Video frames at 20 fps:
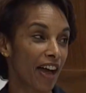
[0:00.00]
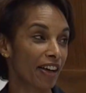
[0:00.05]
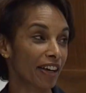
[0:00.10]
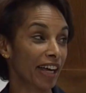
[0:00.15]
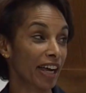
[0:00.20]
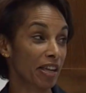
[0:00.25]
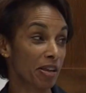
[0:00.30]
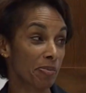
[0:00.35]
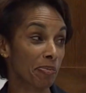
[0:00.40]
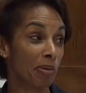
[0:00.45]

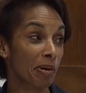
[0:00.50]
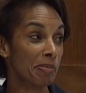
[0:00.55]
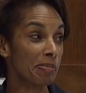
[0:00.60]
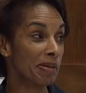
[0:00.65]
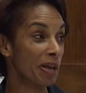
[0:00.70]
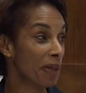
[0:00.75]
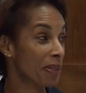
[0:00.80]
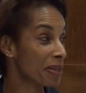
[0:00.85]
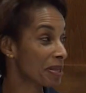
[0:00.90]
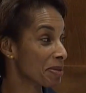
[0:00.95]
Okay, you're putting
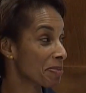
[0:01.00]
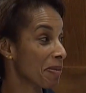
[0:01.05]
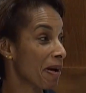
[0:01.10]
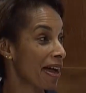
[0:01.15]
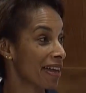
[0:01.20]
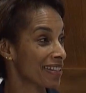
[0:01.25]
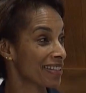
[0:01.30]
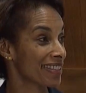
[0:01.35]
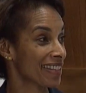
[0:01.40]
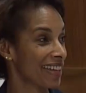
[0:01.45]
me on the
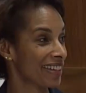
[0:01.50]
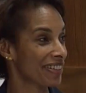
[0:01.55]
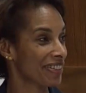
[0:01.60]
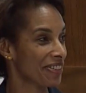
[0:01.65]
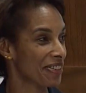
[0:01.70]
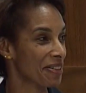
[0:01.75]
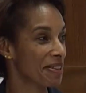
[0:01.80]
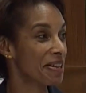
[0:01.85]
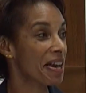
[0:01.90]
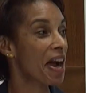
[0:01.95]
spot,
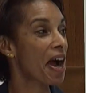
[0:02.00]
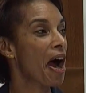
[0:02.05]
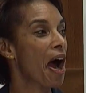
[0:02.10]
Senator.